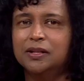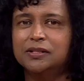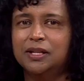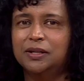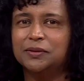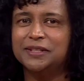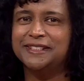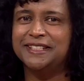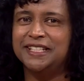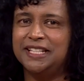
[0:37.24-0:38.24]
So,
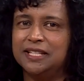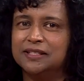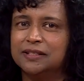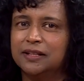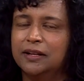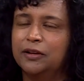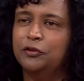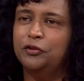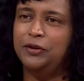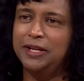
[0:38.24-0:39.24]
Sister Denise,
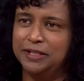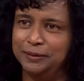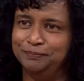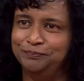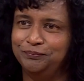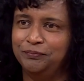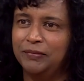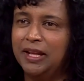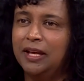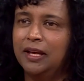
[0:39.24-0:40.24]
freedom.
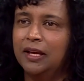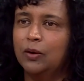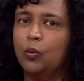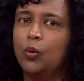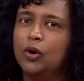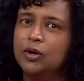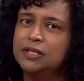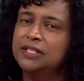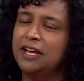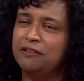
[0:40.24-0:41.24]

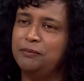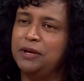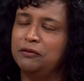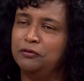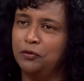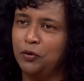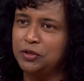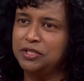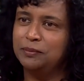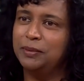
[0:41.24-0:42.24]
Wars have been
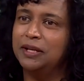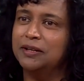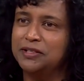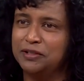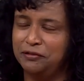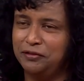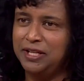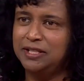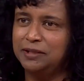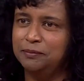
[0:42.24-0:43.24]
fought because of
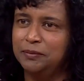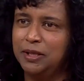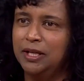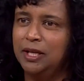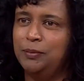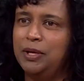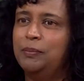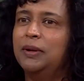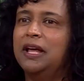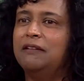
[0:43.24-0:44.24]
freedom.
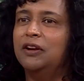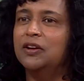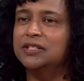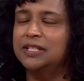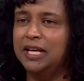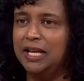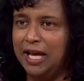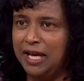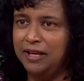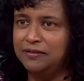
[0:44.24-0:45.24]
People have lost their
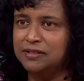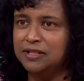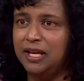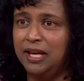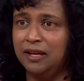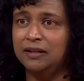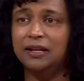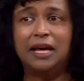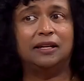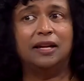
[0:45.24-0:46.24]
lives in
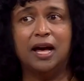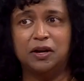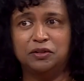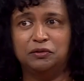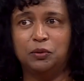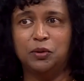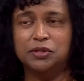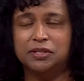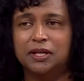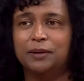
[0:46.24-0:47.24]
and out of
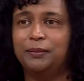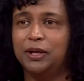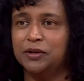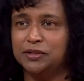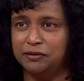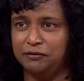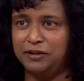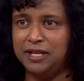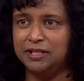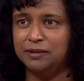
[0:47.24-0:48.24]
wars because of
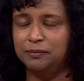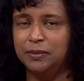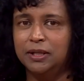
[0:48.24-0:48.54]
freedom.